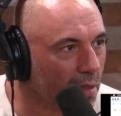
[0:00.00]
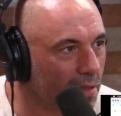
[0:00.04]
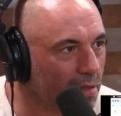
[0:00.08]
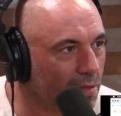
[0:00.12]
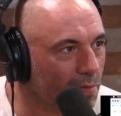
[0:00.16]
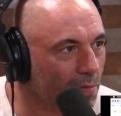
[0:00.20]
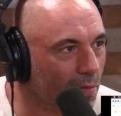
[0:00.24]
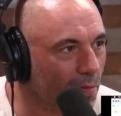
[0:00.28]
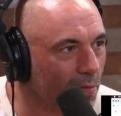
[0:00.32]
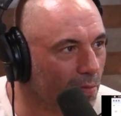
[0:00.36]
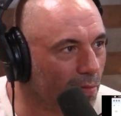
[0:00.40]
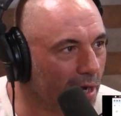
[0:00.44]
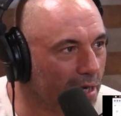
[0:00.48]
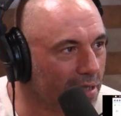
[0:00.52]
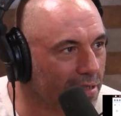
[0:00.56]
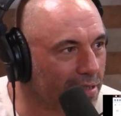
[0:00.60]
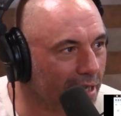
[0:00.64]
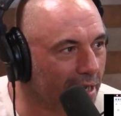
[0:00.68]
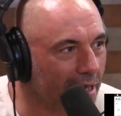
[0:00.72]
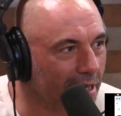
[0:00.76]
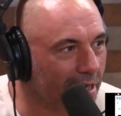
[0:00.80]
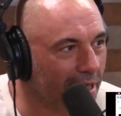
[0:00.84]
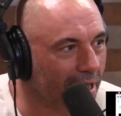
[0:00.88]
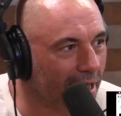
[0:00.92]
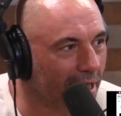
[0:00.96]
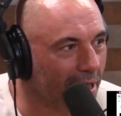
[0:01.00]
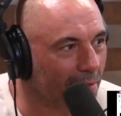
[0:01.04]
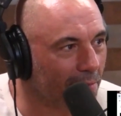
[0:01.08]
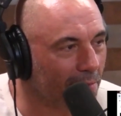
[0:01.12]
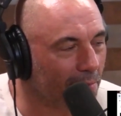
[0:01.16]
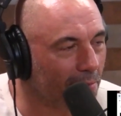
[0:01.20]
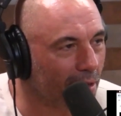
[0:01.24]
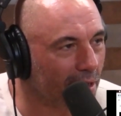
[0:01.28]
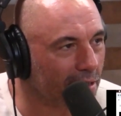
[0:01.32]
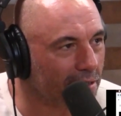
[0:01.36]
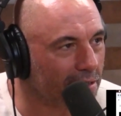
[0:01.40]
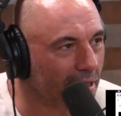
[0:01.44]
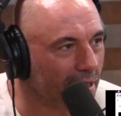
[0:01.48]
Let's watch that
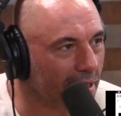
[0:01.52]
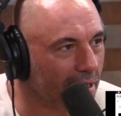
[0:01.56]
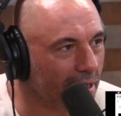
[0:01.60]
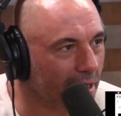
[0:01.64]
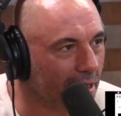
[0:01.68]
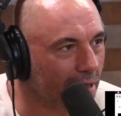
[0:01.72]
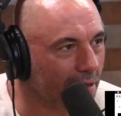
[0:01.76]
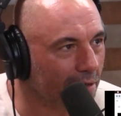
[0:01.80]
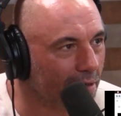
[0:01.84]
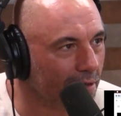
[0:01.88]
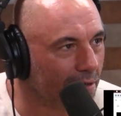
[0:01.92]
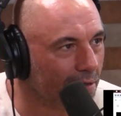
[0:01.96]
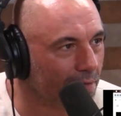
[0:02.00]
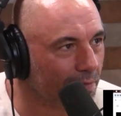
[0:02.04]
again. Watch that again.